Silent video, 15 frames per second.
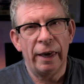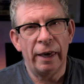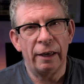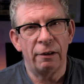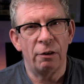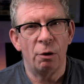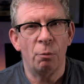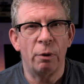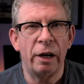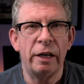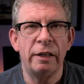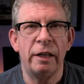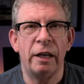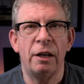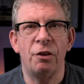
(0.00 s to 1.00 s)
And what
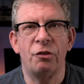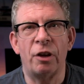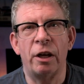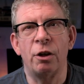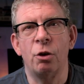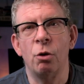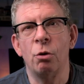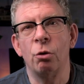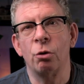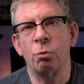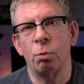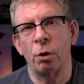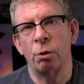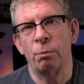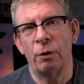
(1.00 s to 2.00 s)
I did is I
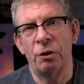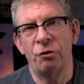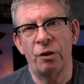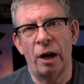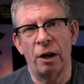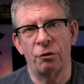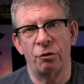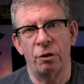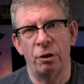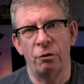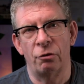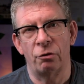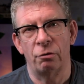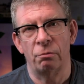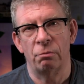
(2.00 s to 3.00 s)
Googled workplace
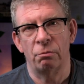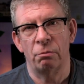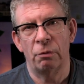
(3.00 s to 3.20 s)
accidents.